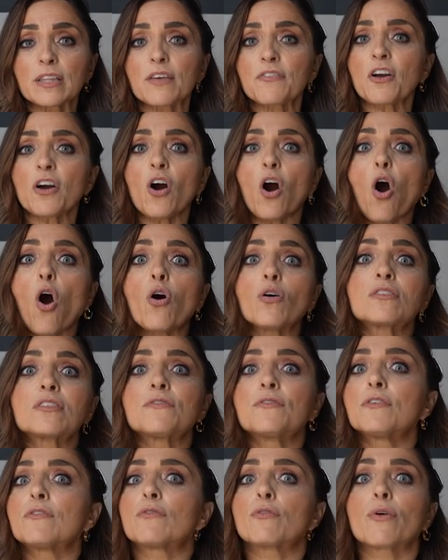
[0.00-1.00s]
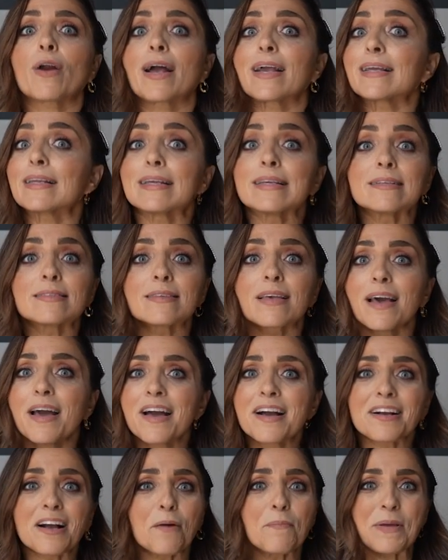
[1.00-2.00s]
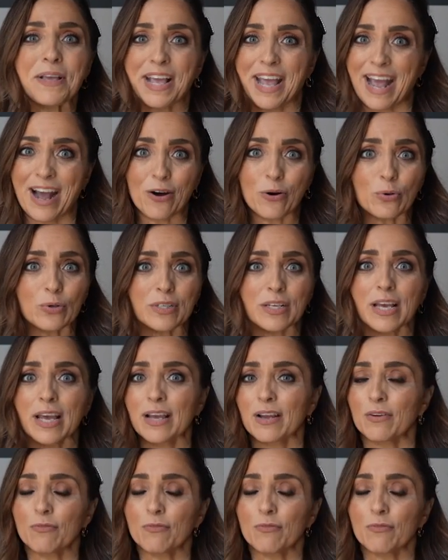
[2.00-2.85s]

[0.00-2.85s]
They've got all different varieties coming out